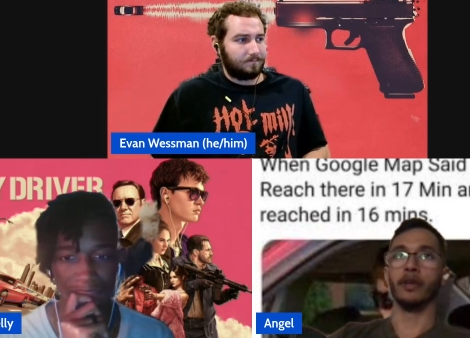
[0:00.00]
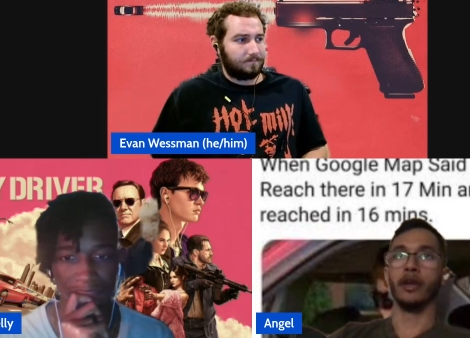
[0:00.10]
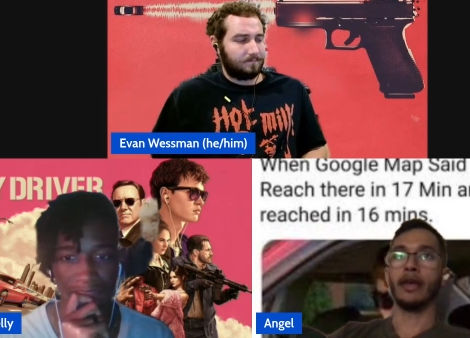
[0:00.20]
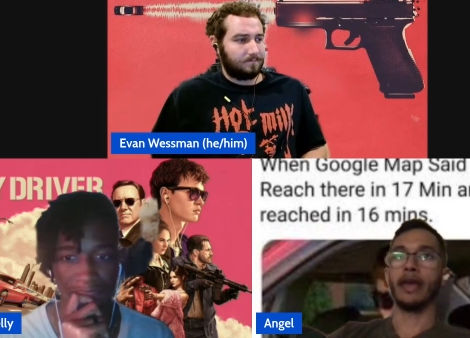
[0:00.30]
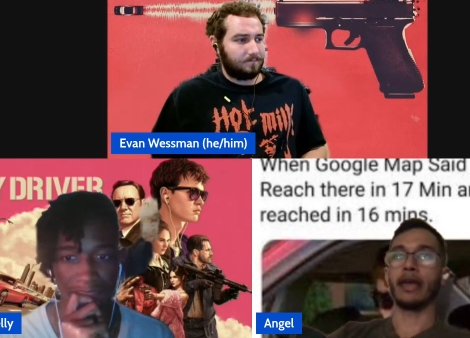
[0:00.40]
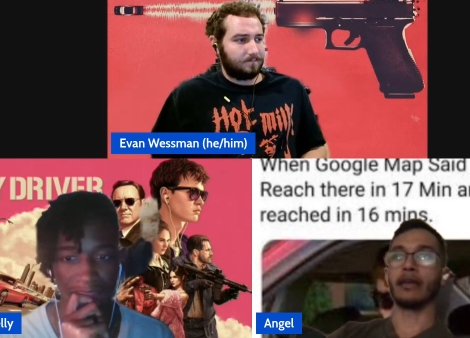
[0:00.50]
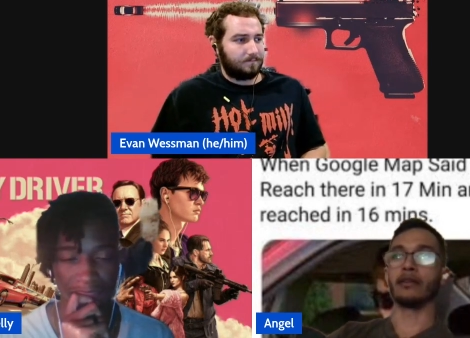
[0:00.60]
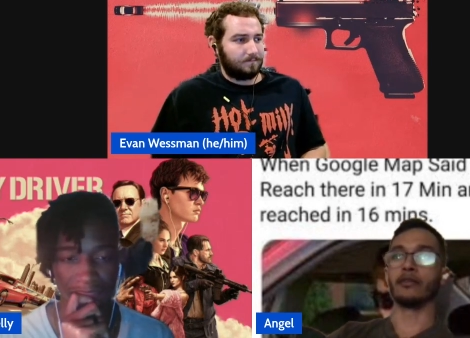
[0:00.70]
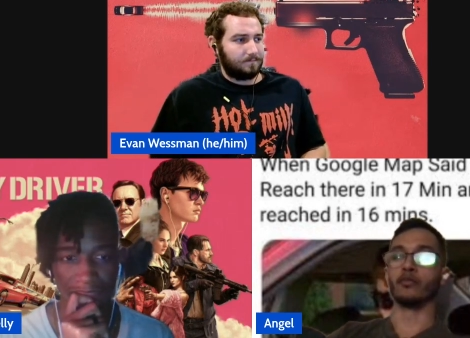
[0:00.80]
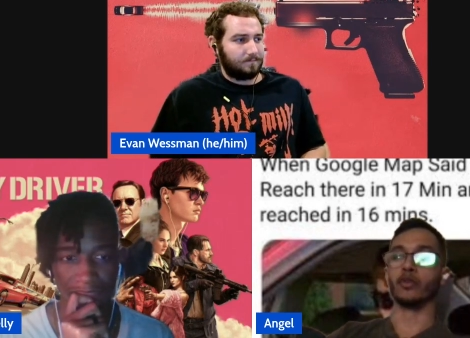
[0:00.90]
Speaker 1: and
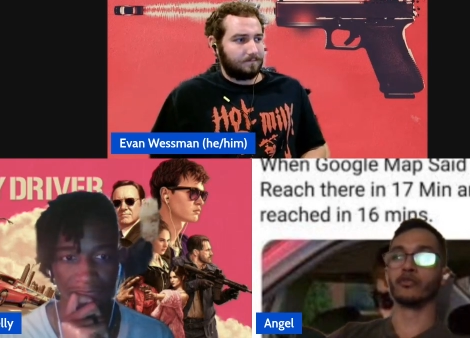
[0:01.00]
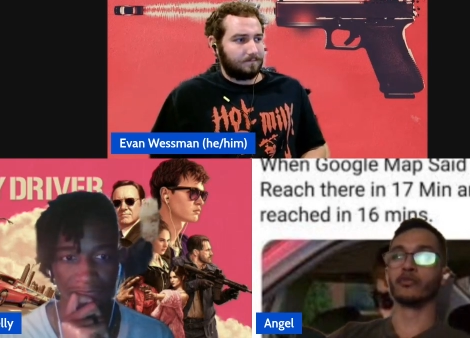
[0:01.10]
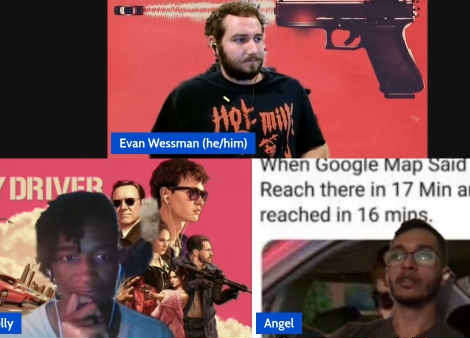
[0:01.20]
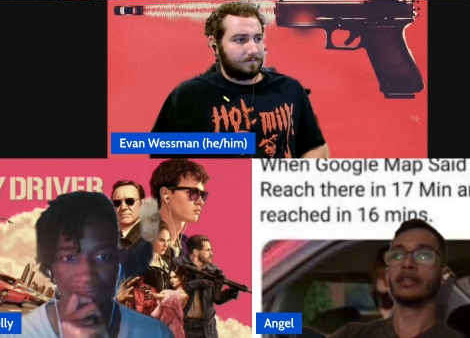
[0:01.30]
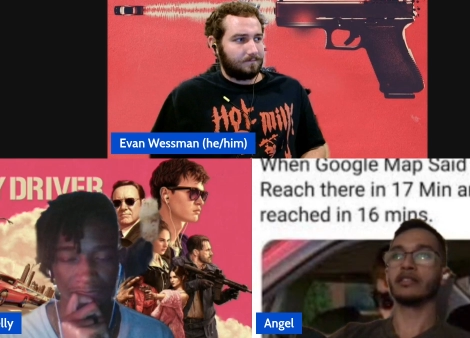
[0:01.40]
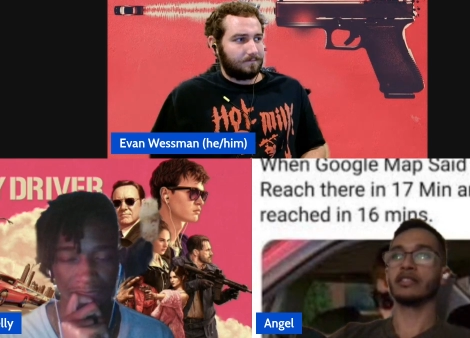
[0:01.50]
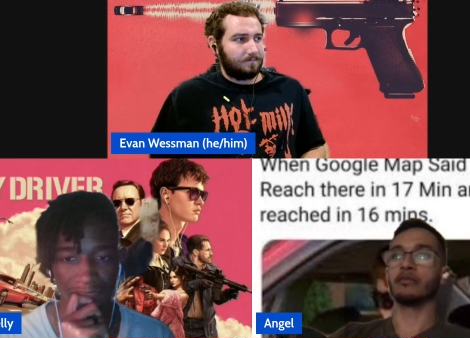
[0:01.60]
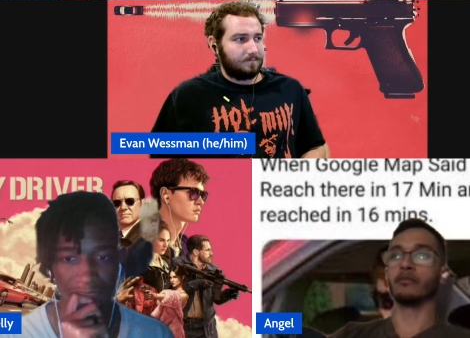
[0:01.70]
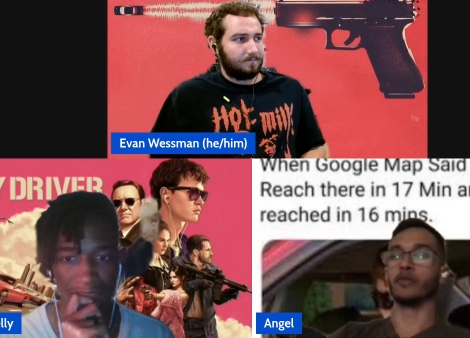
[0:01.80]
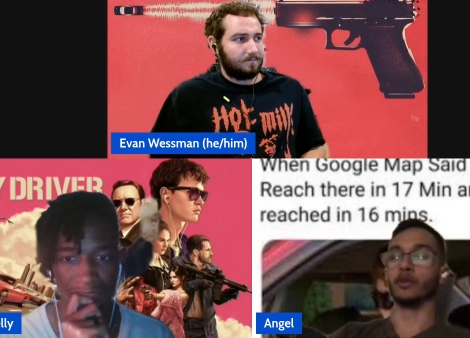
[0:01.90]
what's really seem
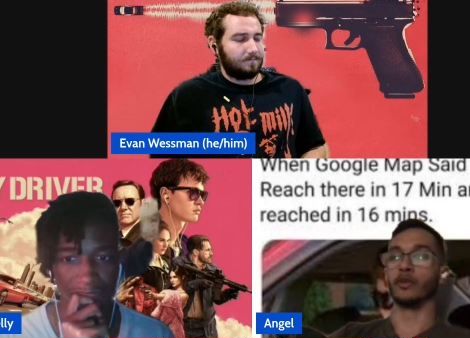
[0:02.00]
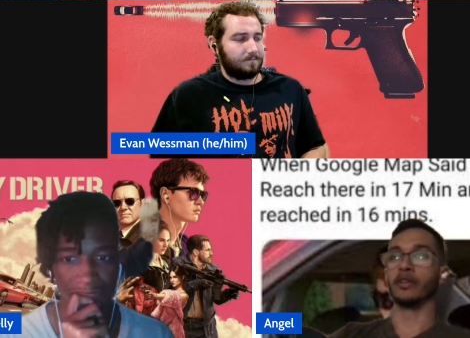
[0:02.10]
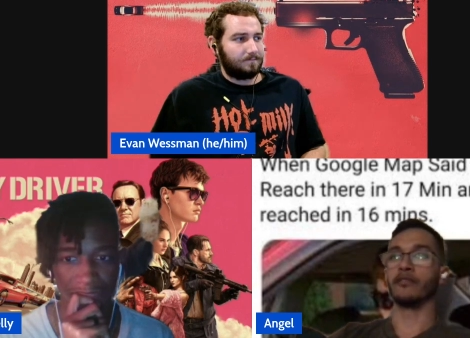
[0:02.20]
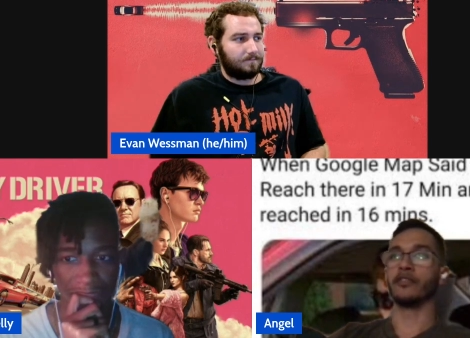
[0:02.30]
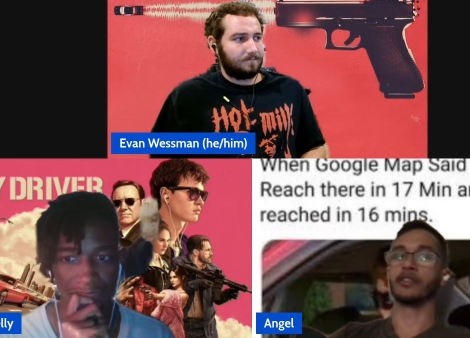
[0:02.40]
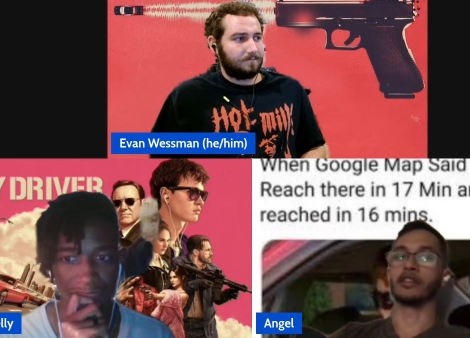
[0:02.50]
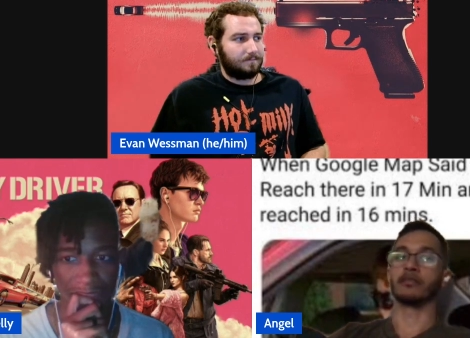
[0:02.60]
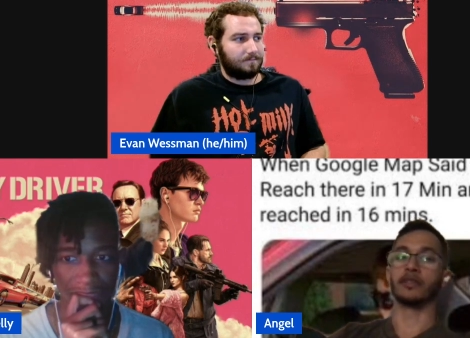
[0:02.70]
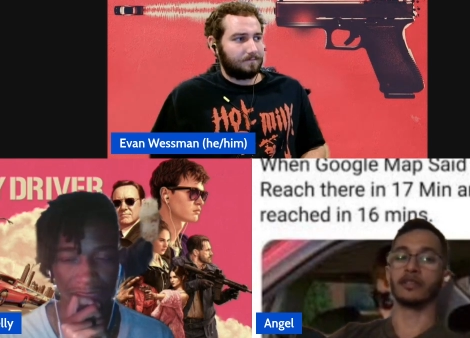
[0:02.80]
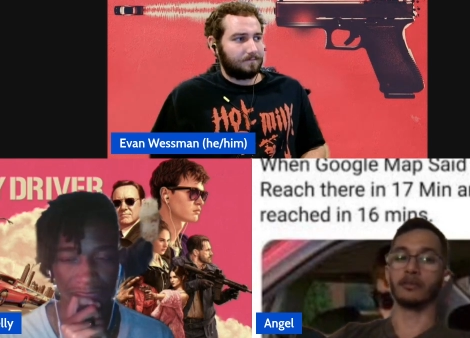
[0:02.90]
what really feels like it's
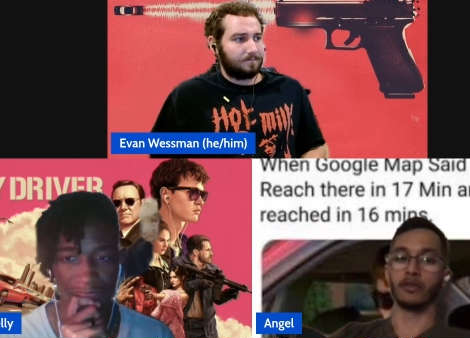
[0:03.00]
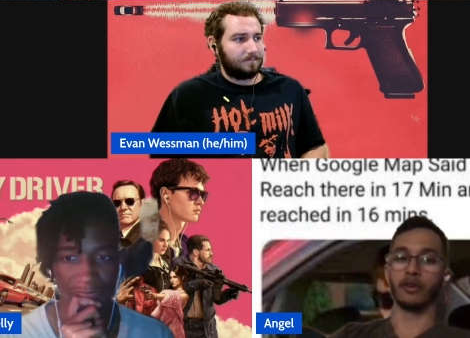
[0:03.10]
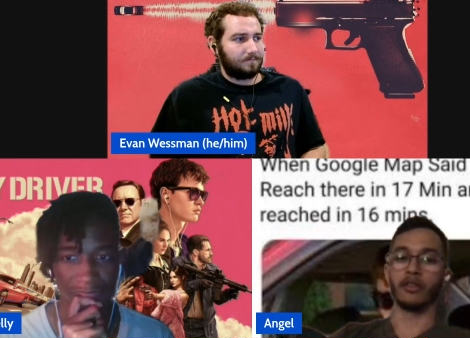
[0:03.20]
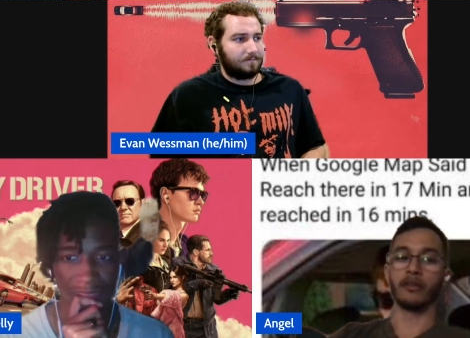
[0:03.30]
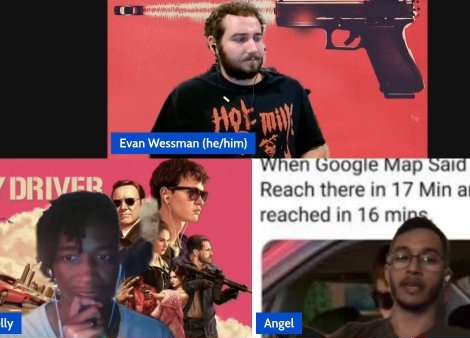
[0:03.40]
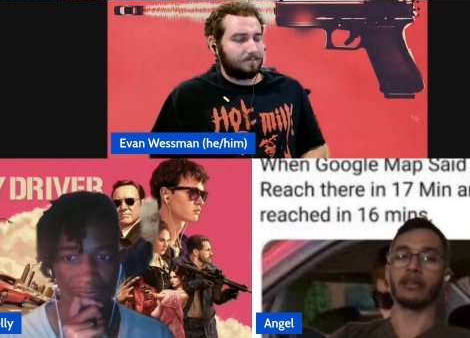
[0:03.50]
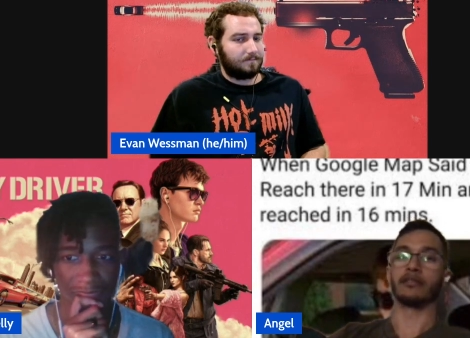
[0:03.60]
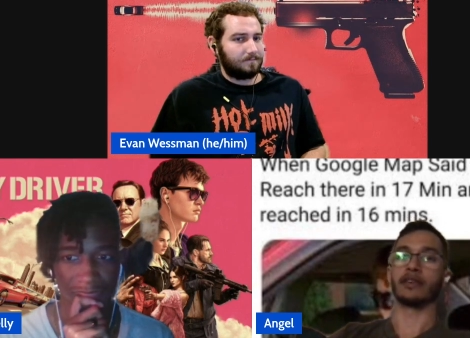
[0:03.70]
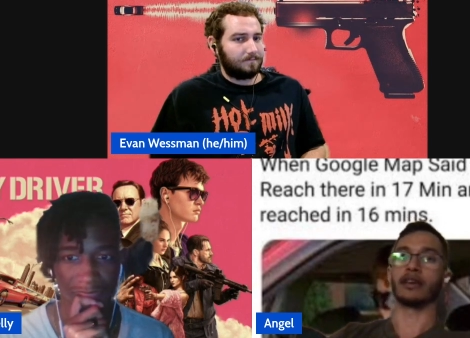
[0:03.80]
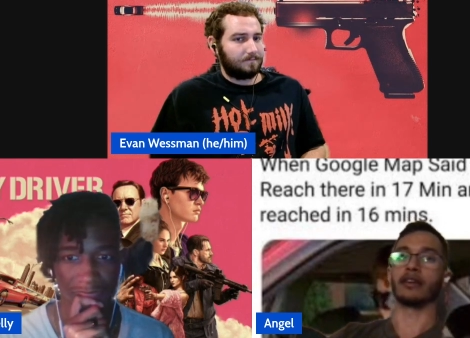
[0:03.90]
missing with all of them is
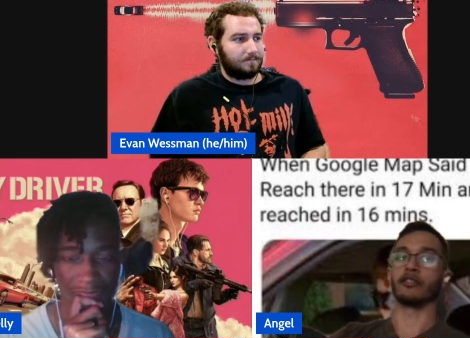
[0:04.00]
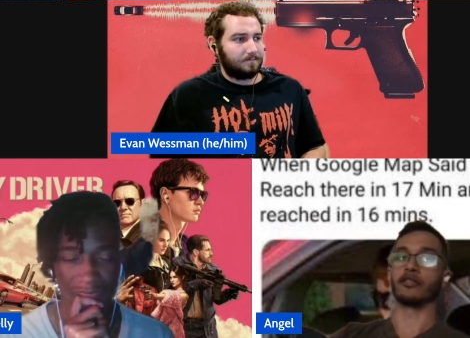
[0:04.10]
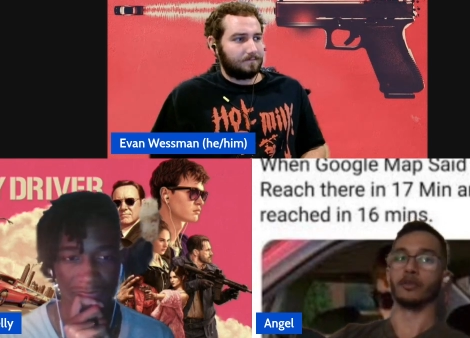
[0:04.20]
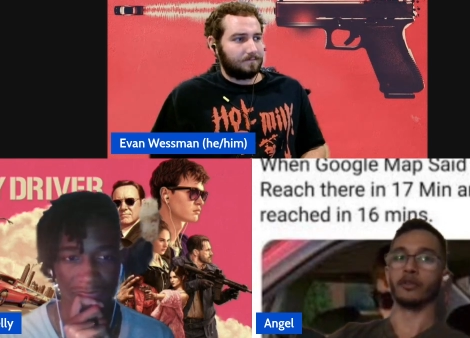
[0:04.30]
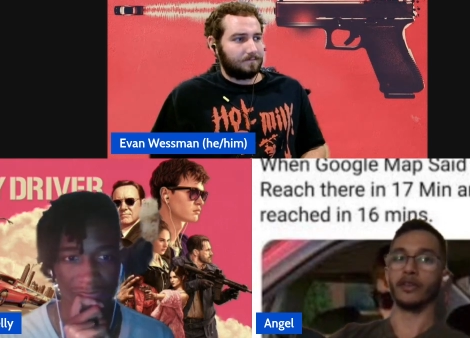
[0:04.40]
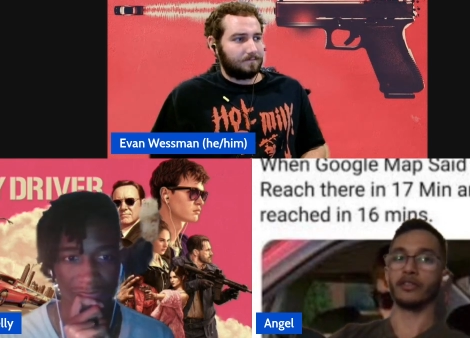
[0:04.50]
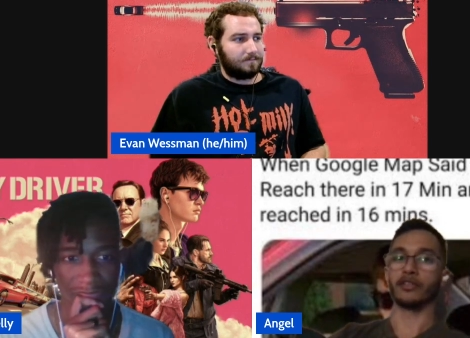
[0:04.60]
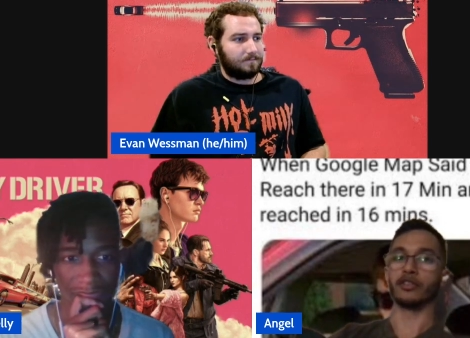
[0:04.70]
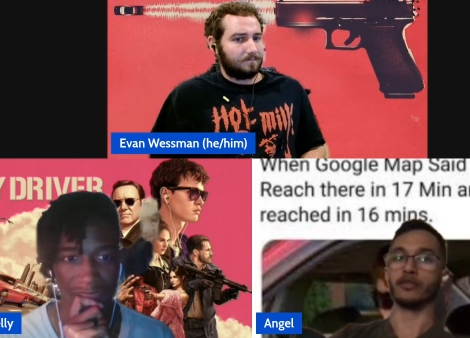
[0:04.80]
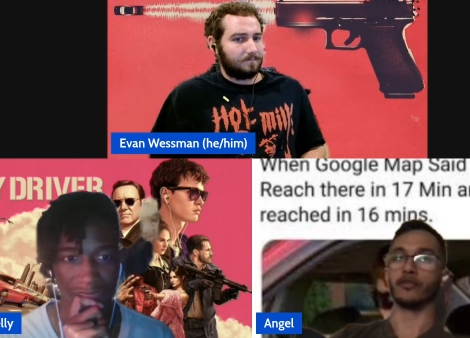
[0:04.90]
that character motivation
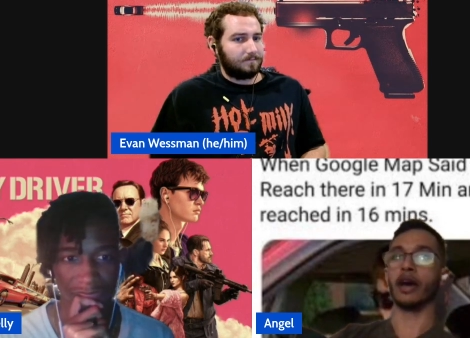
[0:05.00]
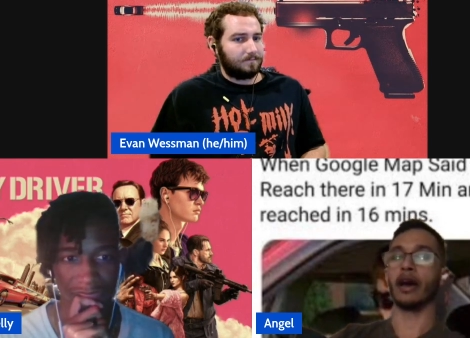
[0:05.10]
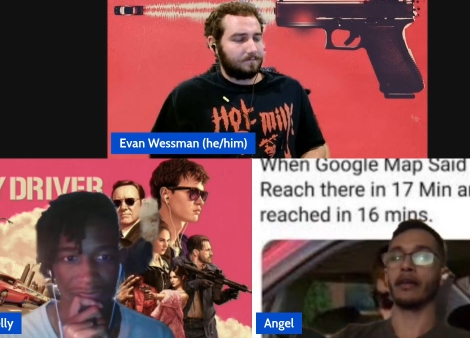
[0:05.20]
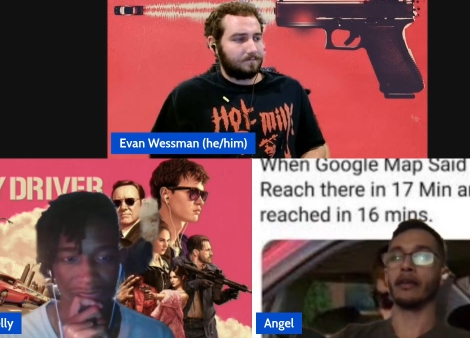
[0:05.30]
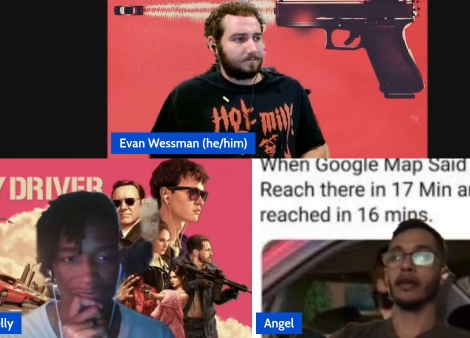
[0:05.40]
because you've got